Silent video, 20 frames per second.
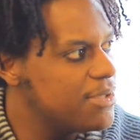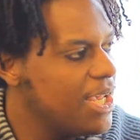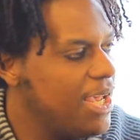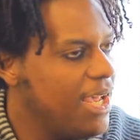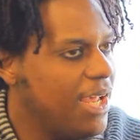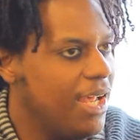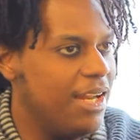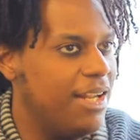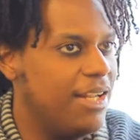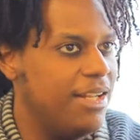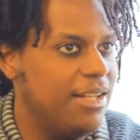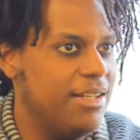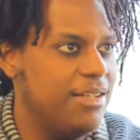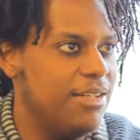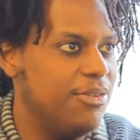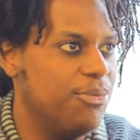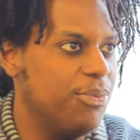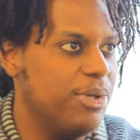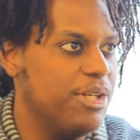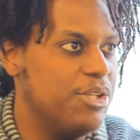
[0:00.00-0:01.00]
Mm-hmm.
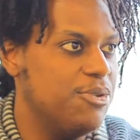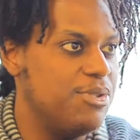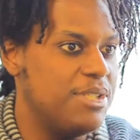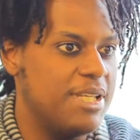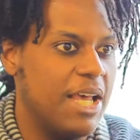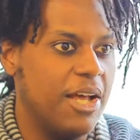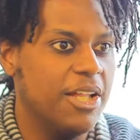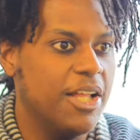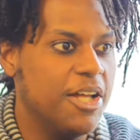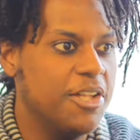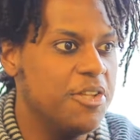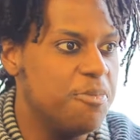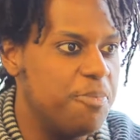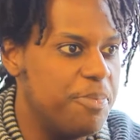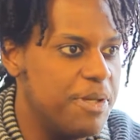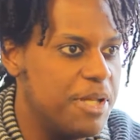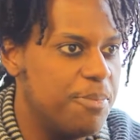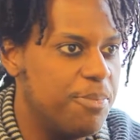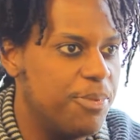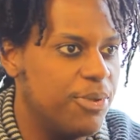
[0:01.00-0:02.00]
And when you tell other
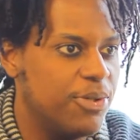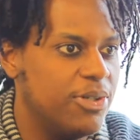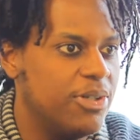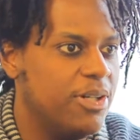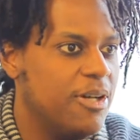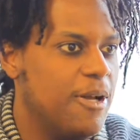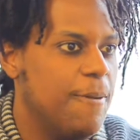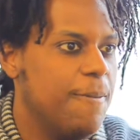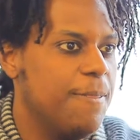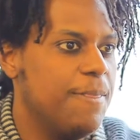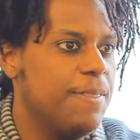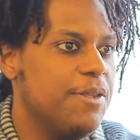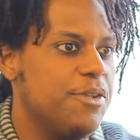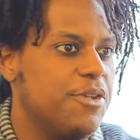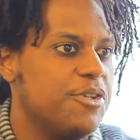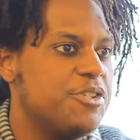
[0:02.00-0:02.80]
people, mm-hmm.